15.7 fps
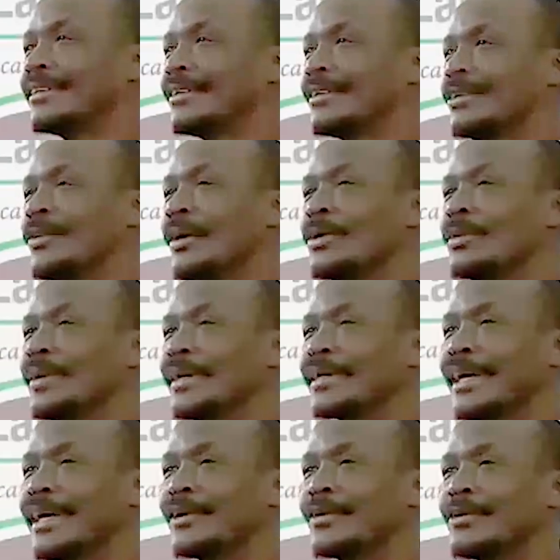Do you want to make
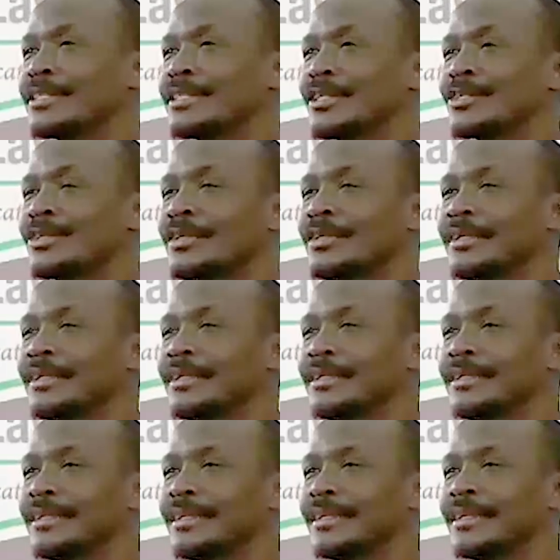that concession?
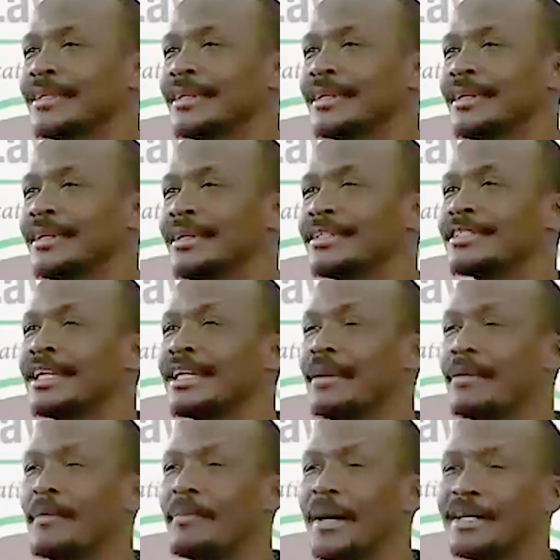It's
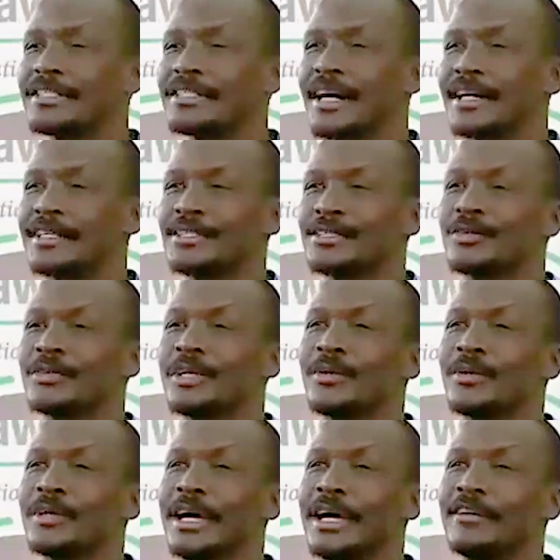still a Mabati church, so they
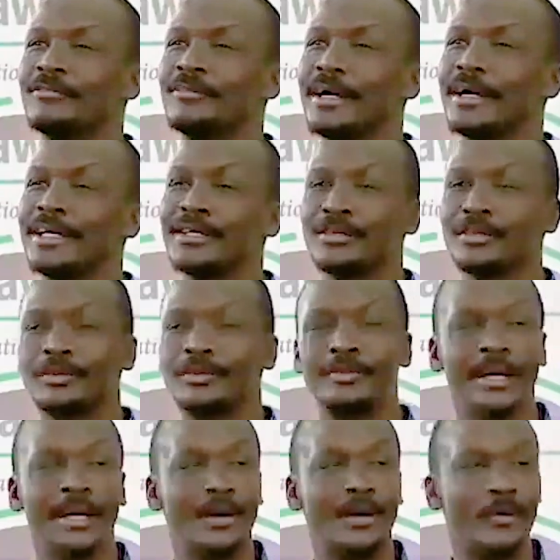don't have money
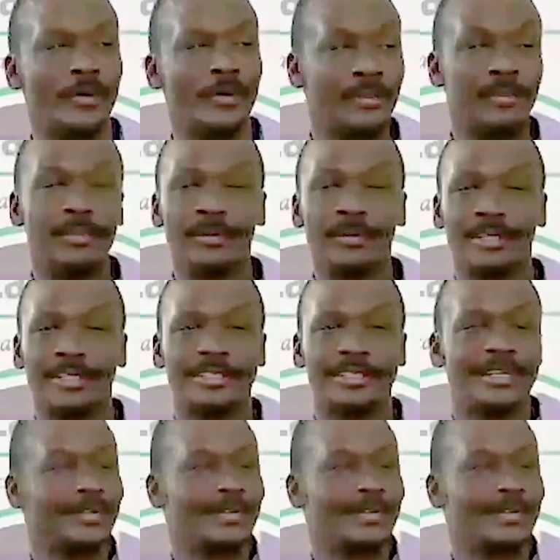to make waterproof,